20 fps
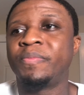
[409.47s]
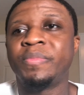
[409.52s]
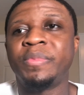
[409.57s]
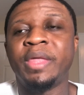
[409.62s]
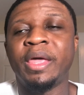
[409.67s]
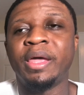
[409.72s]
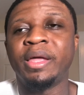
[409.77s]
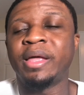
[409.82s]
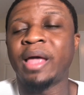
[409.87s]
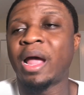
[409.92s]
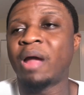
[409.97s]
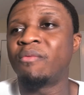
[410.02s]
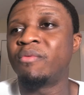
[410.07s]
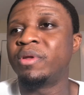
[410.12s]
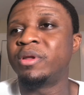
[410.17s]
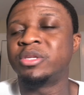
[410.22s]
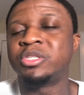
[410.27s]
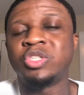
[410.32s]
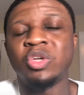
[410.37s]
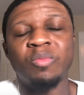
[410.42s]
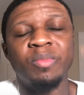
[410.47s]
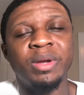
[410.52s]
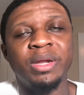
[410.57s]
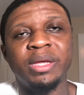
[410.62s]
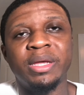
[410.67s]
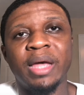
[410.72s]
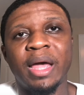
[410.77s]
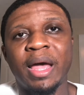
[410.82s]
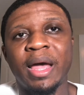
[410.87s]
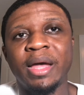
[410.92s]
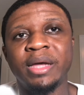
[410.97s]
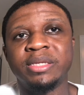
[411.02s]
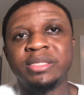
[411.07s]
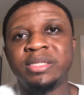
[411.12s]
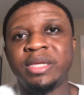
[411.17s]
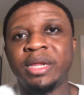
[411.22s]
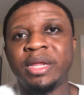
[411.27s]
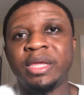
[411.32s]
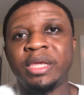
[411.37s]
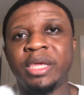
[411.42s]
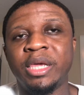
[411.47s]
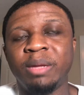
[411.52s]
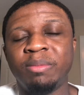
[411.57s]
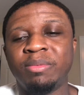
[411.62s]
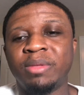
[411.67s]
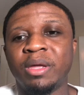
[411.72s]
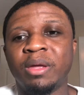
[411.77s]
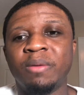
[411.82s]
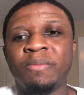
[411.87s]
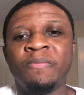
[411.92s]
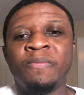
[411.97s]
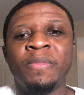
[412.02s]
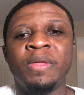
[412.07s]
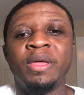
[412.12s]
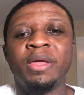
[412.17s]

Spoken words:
They got rid of so many guys. They didn't keep them.